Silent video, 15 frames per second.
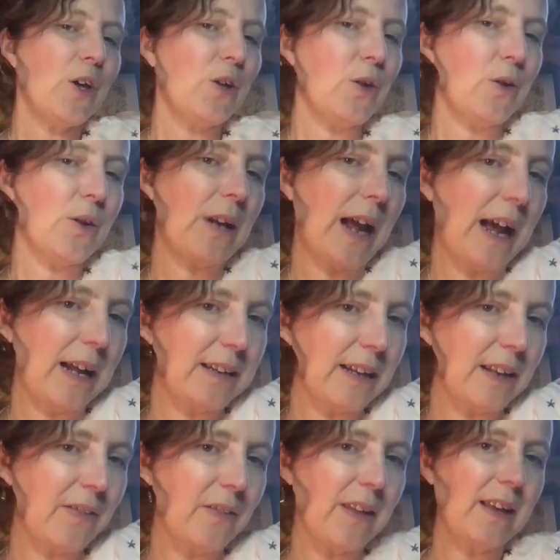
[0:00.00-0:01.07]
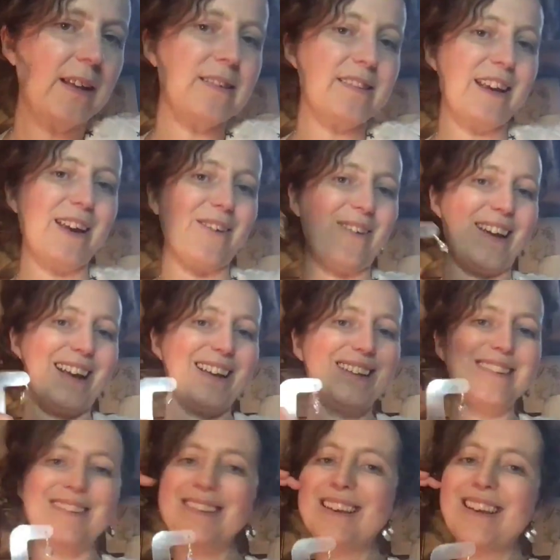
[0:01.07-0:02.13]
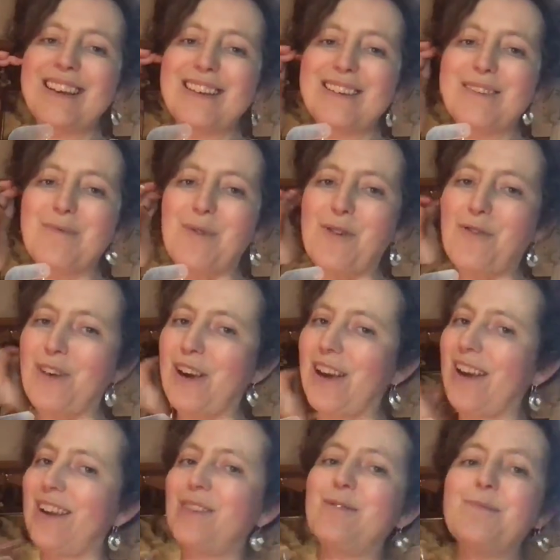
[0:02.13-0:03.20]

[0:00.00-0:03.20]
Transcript: You could add in these earrings. Let's move the curl.